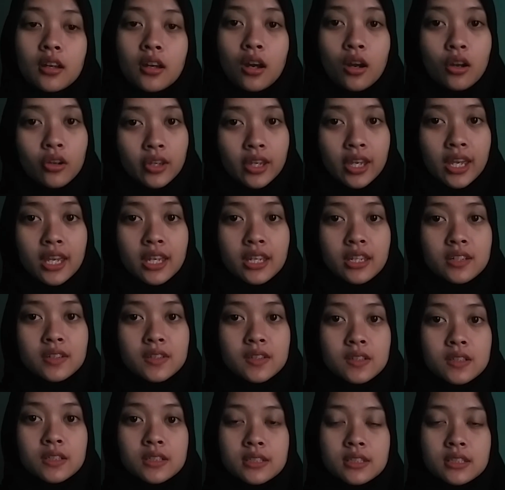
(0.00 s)
Okay,
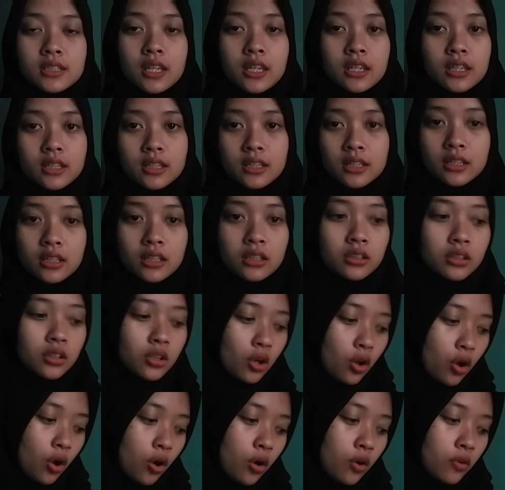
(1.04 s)
the second
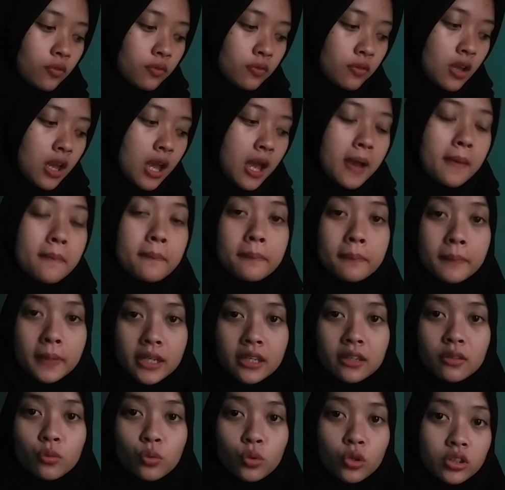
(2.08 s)
of
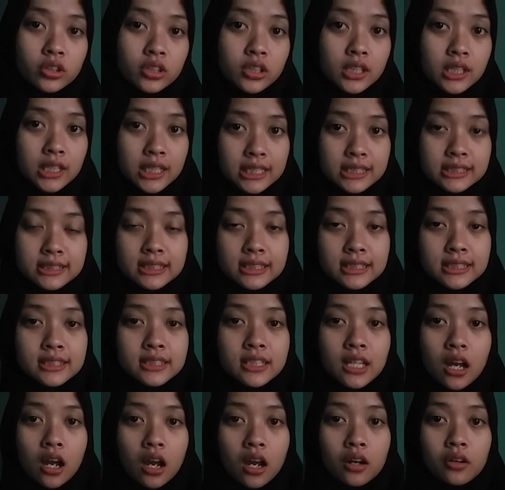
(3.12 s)
main word classes
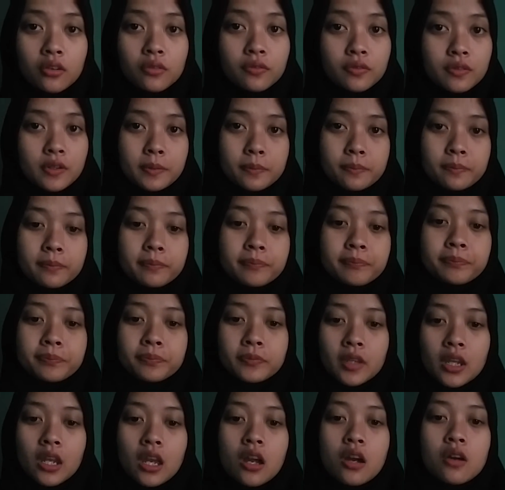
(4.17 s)
are verb.
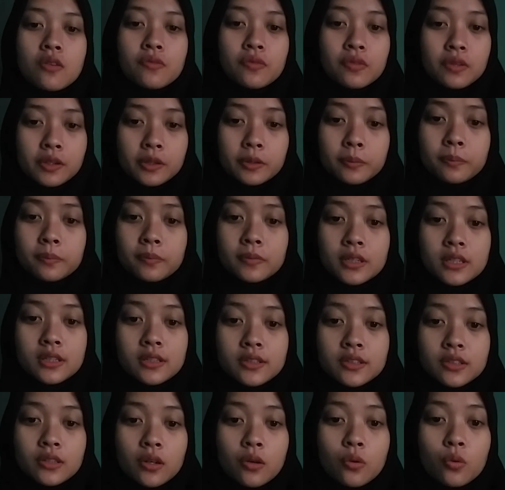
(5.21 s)
Verb
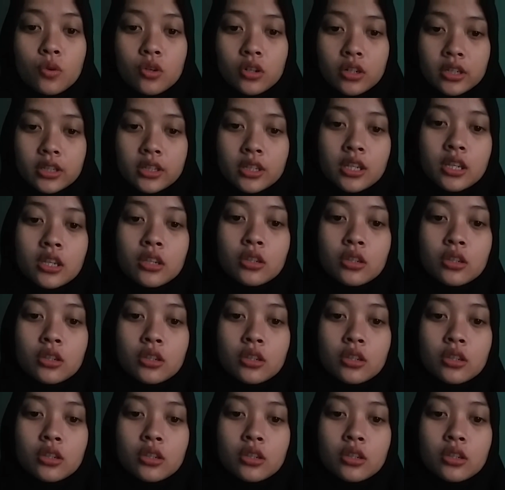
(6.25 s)
is a word